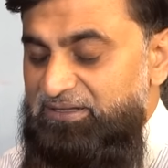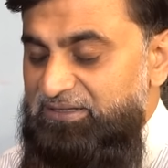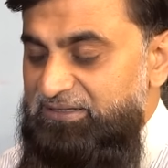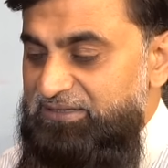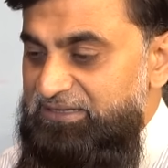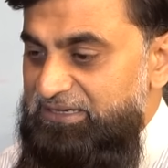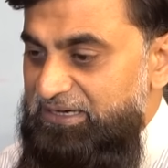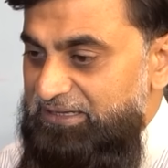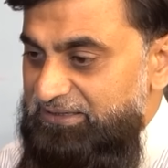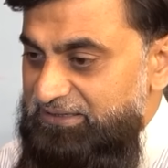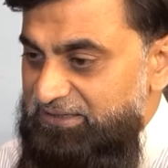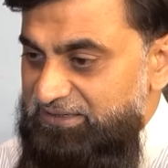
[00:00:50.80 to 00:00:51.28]

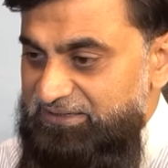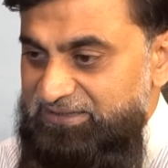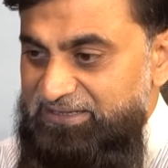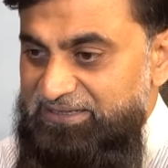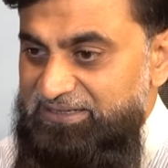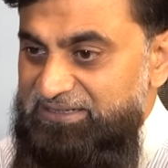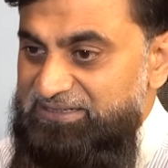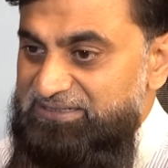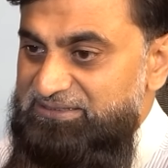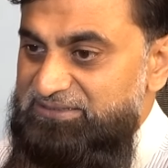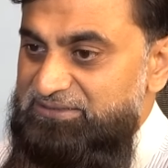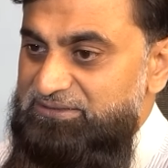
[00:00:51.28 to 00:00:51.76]
The other
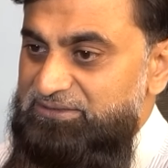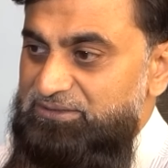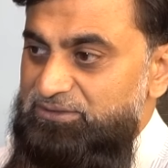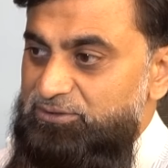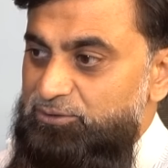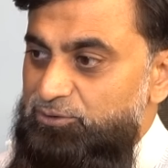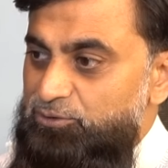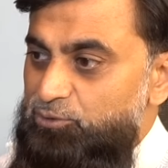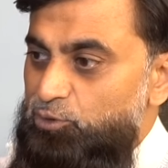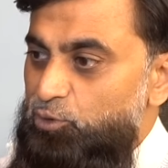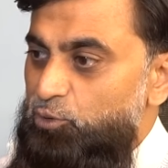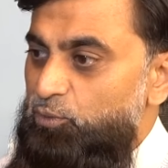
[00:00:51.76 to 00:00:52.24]
thing is,
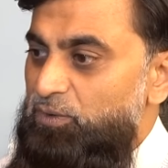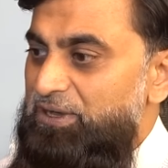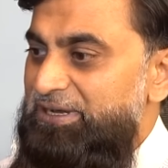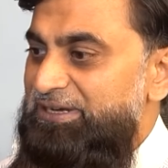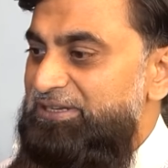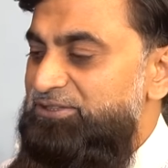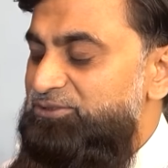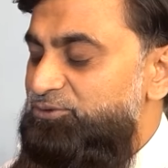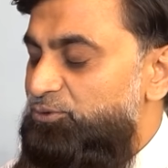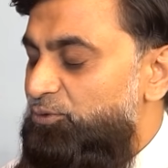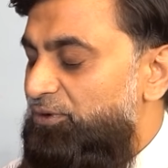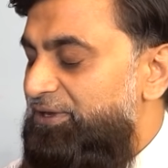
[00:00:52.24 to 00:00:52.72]
no
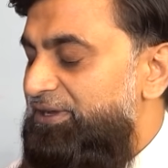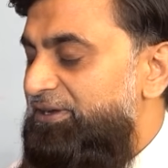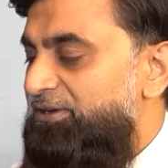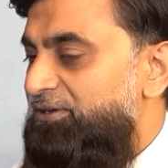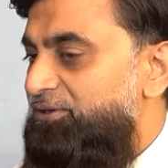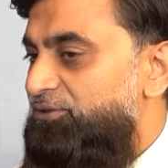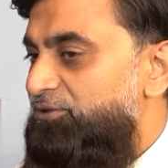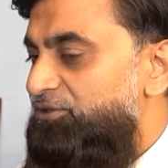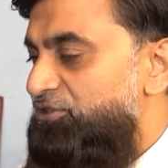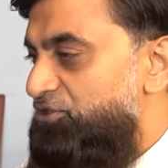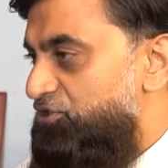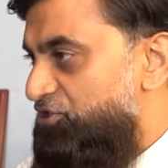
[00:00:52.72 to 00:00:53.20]
one is
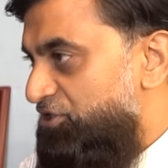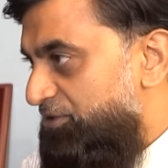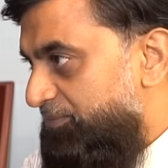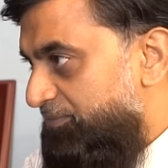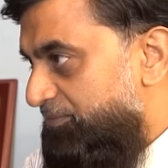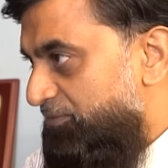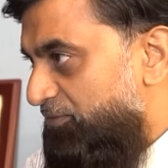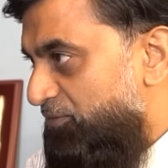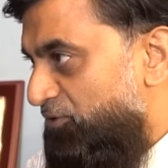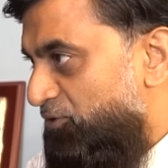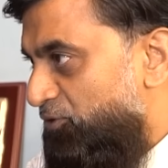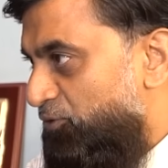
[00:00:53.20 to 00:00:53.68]
going to the
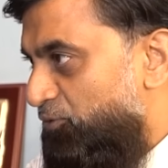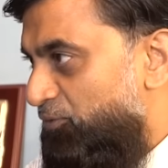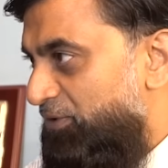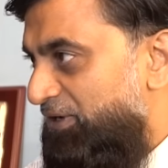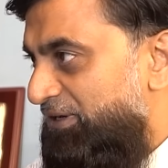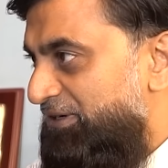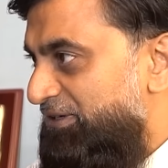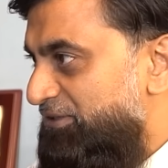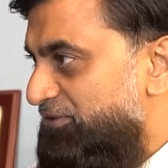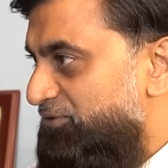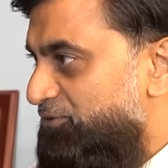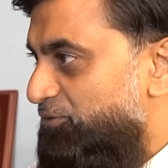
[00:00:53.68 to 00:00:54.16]
gym, no
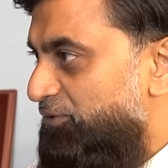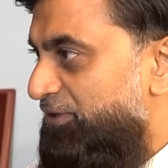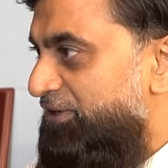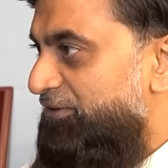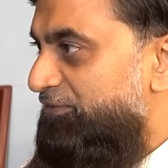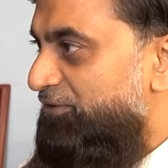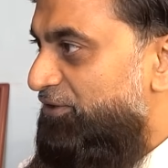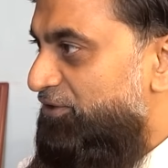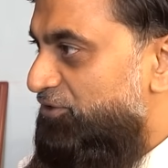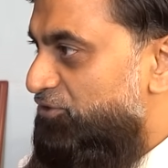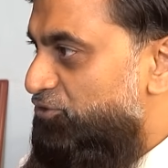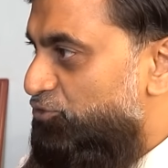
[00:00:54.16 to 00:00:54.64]
one is
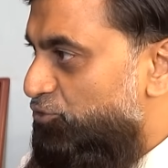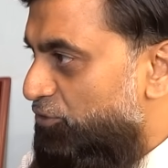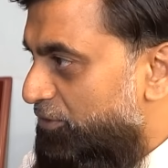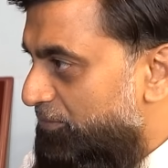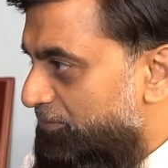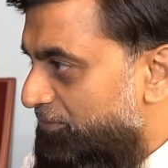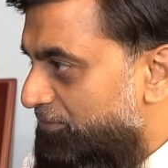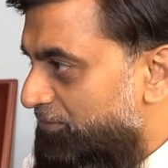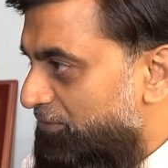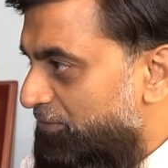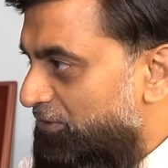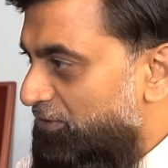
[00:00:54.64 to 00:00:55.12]
going for a
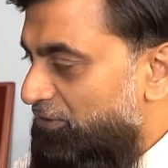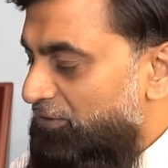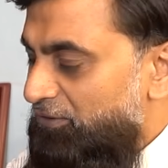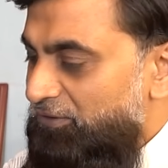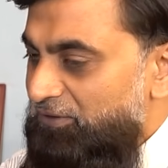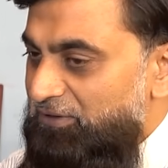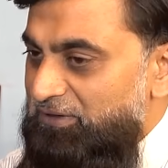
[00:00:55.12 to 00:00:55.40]
swim.